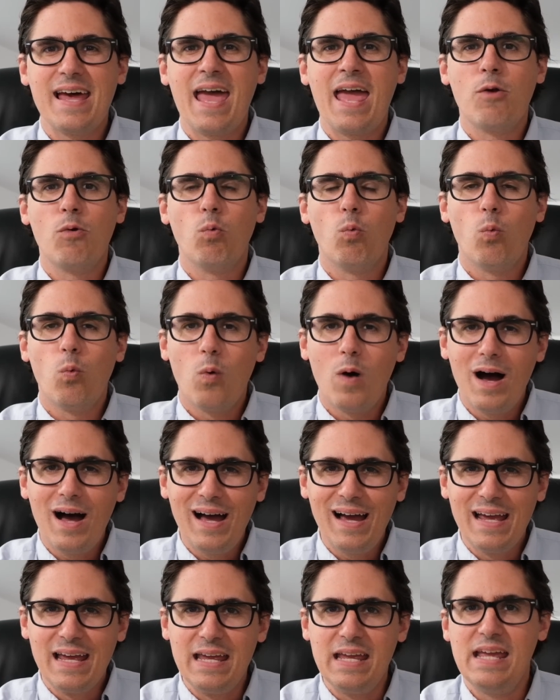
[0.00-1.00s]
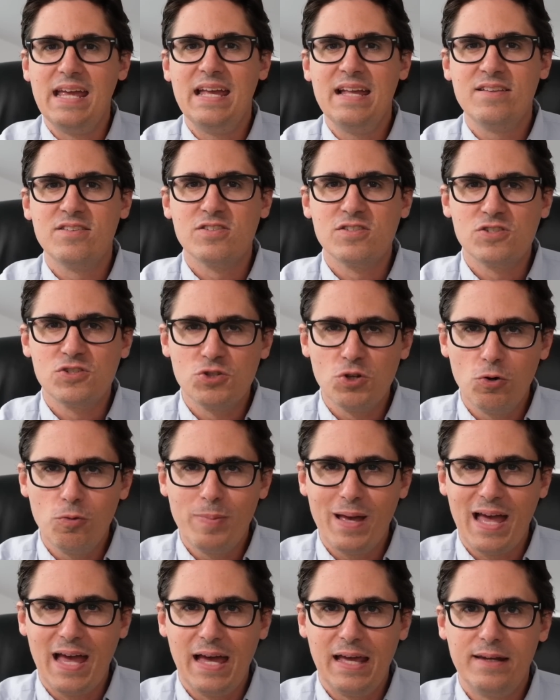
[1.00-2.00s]
and why it's so
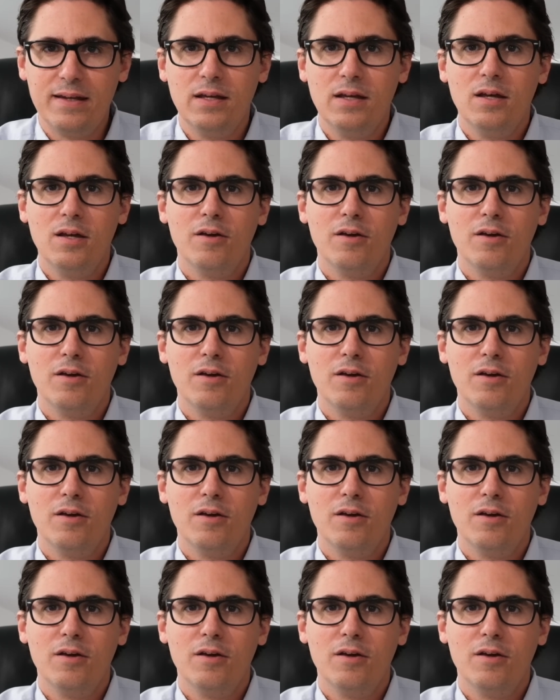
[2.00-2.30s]
bad